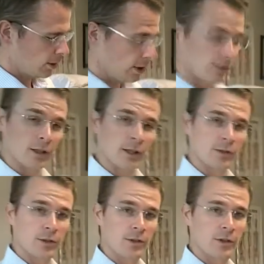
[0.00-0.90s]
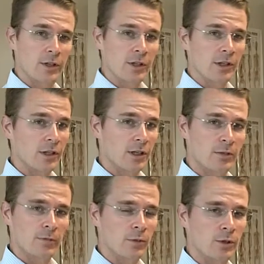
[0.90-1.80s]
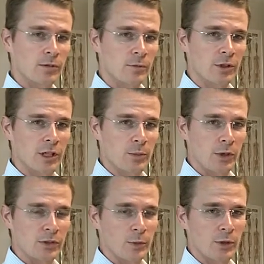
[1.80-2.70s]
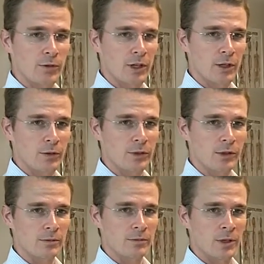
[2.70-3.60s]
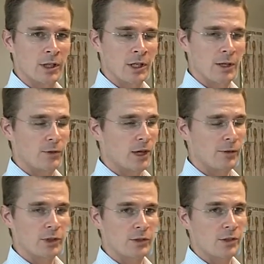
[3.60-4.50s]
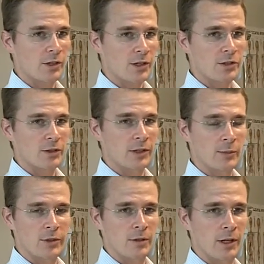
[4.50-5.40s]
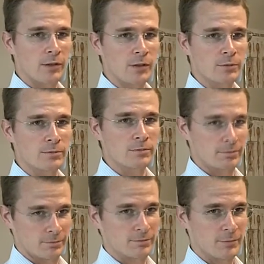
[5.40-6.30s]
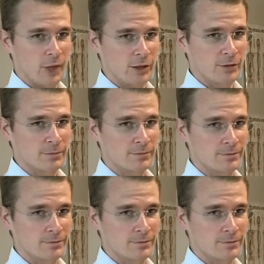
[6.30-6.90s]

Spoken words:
yeah, let us know what you think, and then we'll keep posting more videos. And if you have any suggestions, let me know that too. Thank you.